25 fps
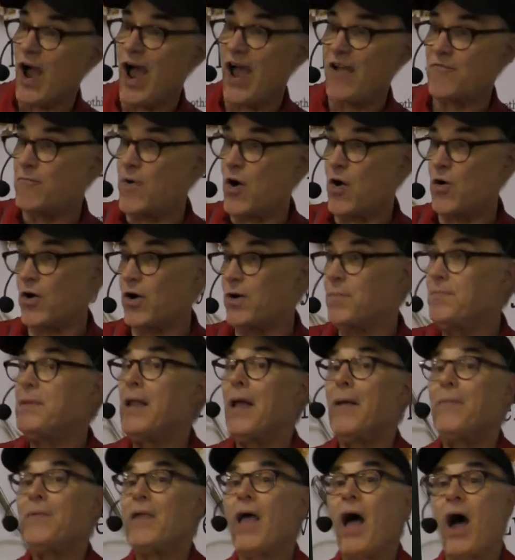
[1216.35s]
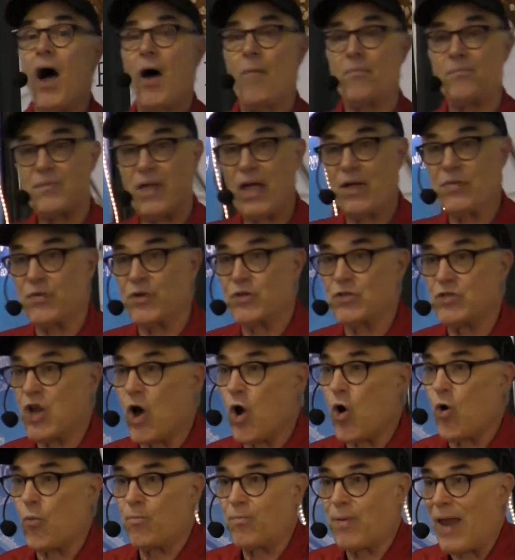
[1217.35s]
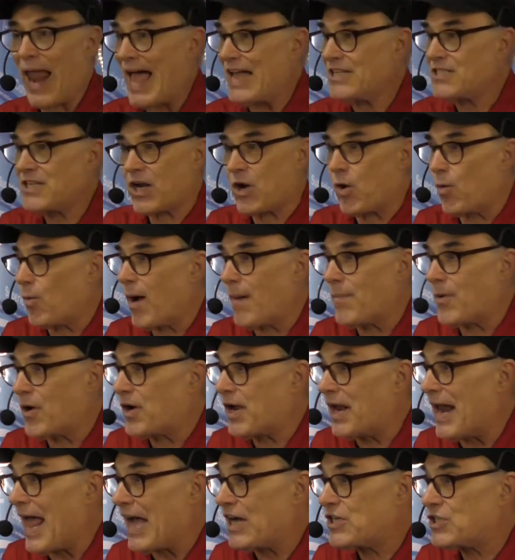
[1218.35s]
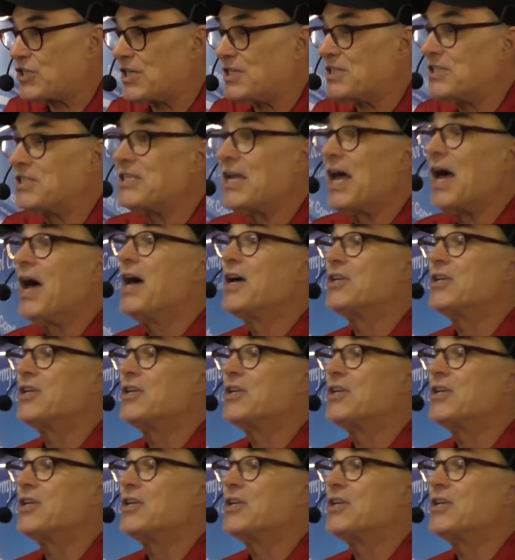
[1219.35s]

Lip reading: drive motor. There's no plastic or rubber connections,